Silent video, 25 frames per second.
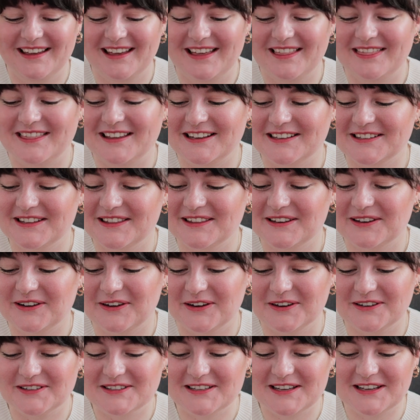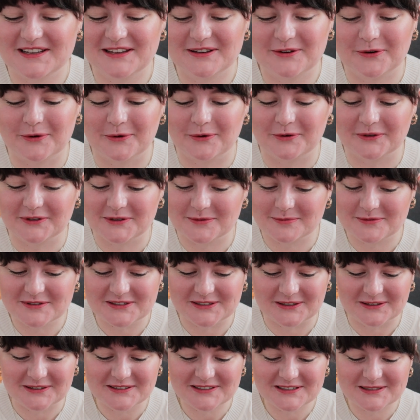These are the Cozy Autumn
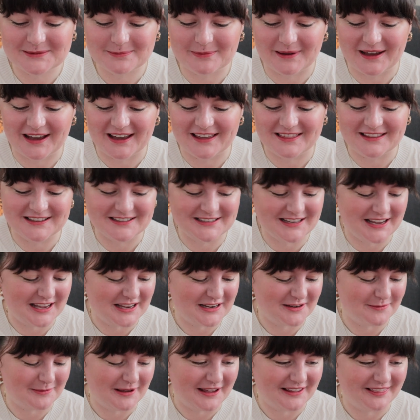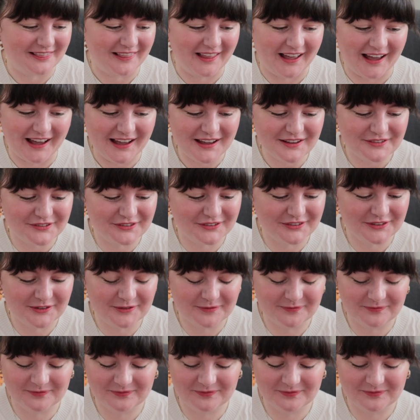socks by This Handmade Life.